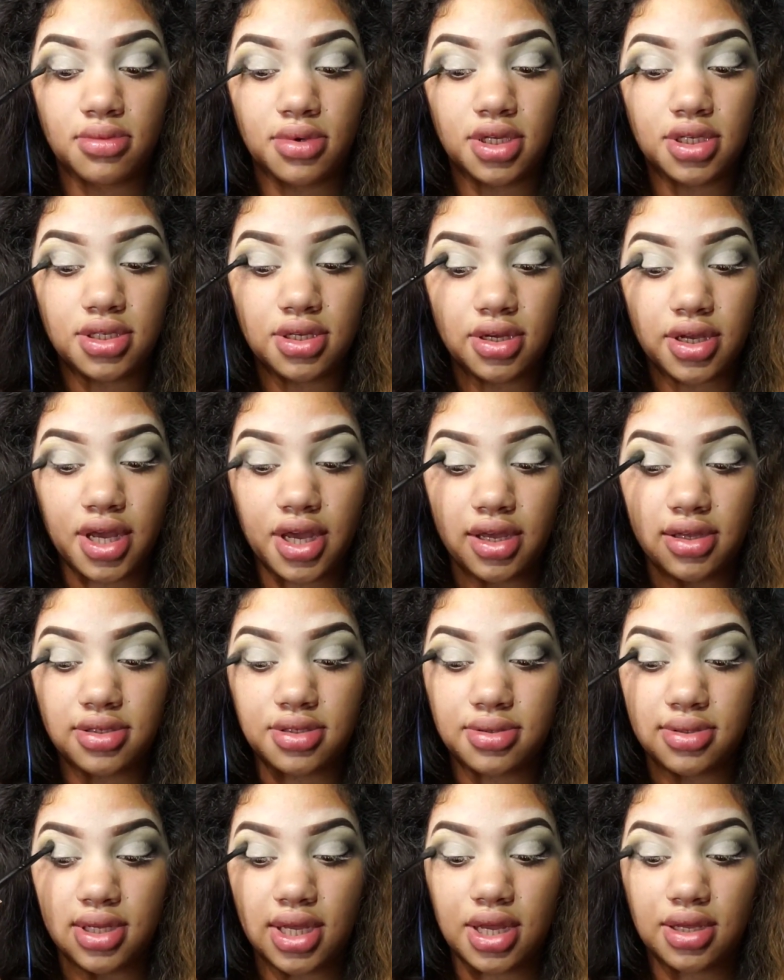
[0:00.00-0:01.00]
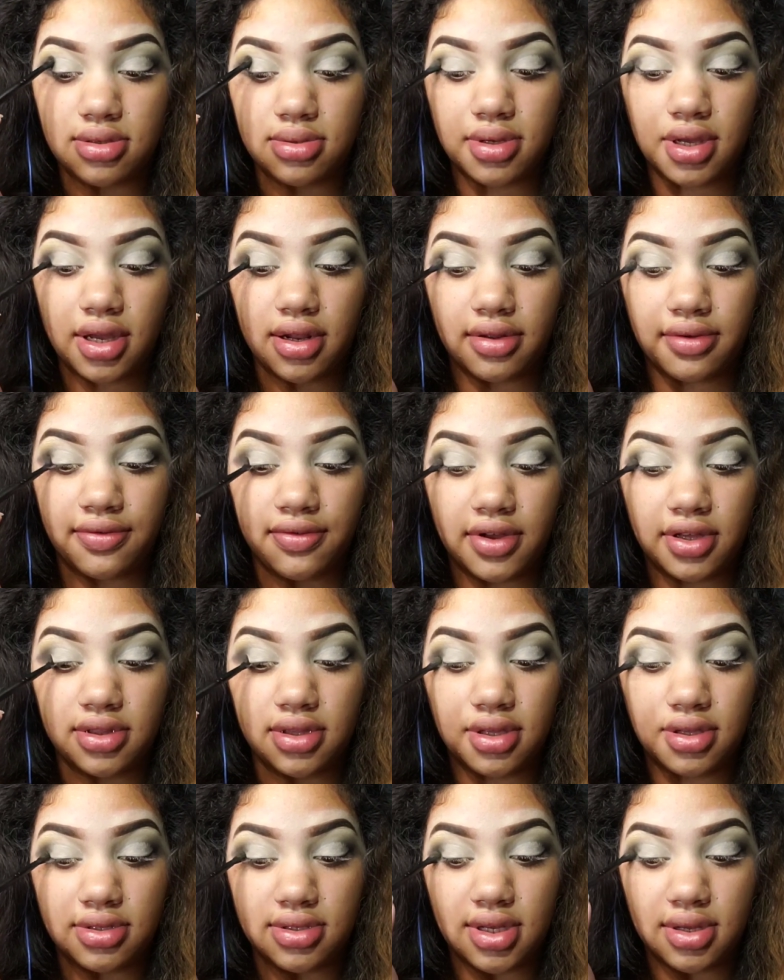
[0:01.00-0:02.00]
It's okay, sometimes we gotta fuck
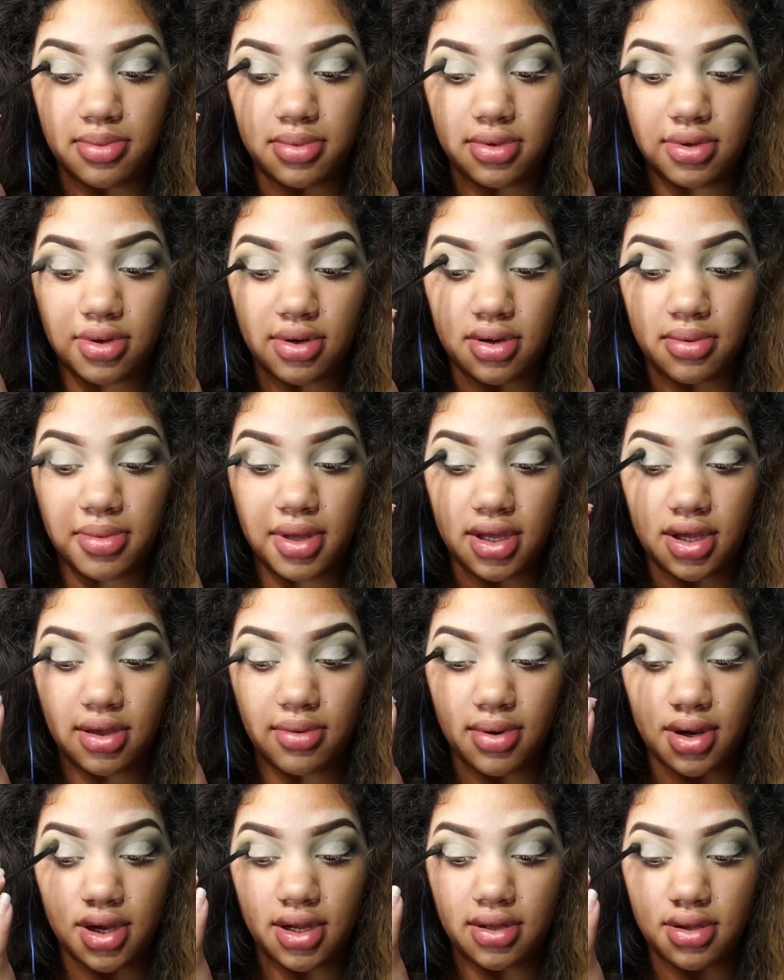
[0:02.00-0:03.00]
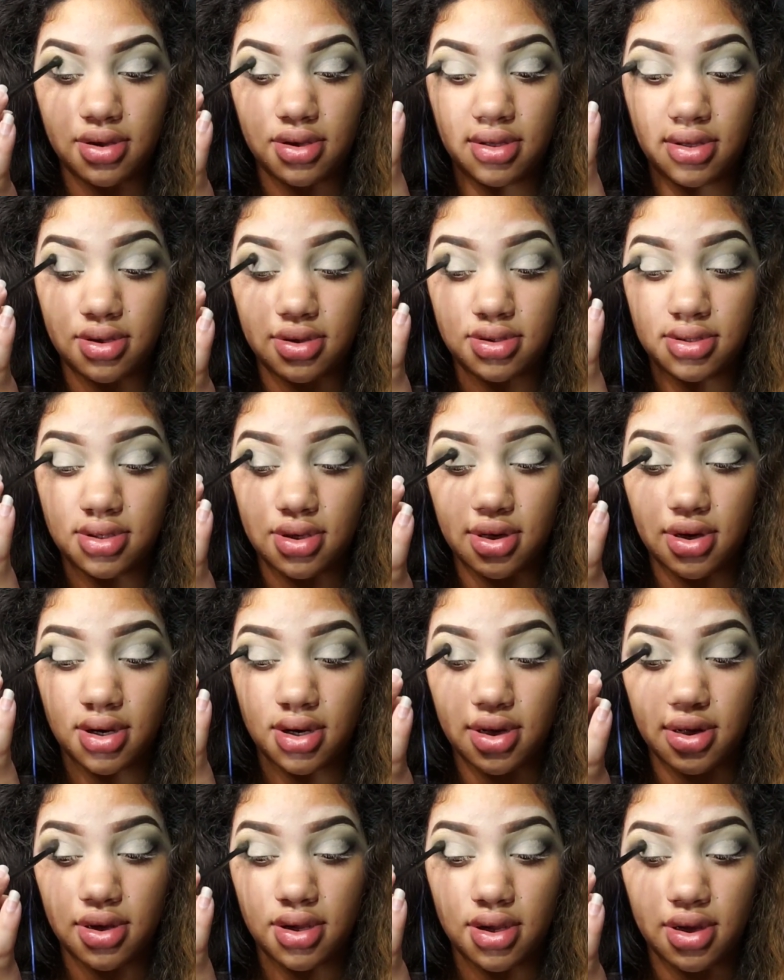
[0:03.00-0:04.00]
things up in order to make it right. It's
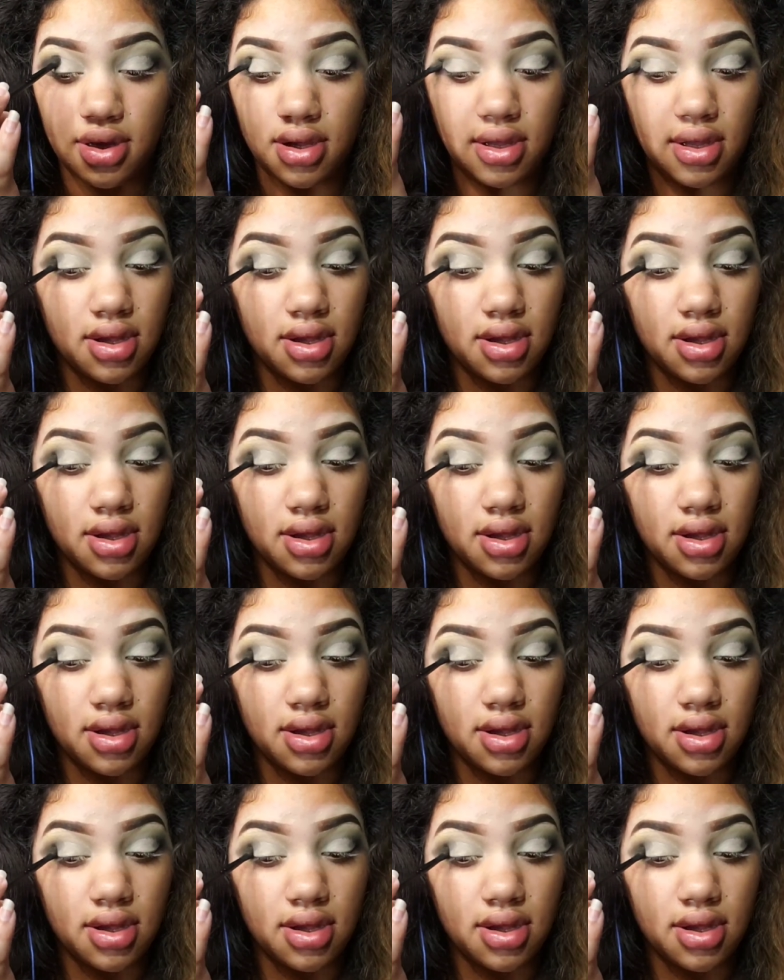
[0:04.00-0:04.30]
alright.